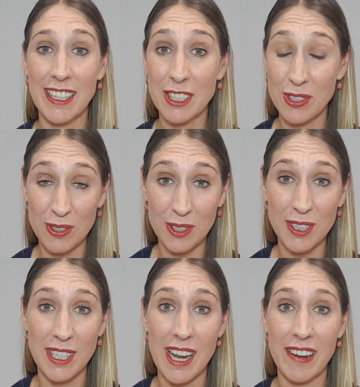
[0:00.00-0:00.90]

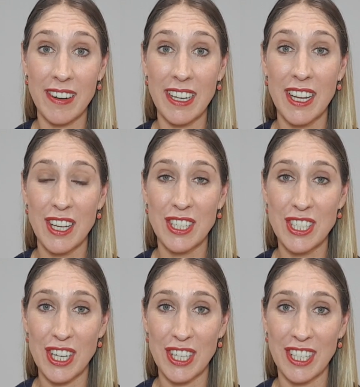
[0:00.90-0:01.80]
extraordinary
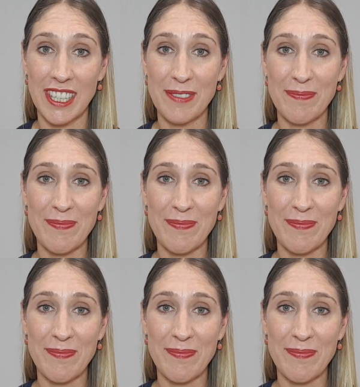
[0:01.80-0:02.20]
journey.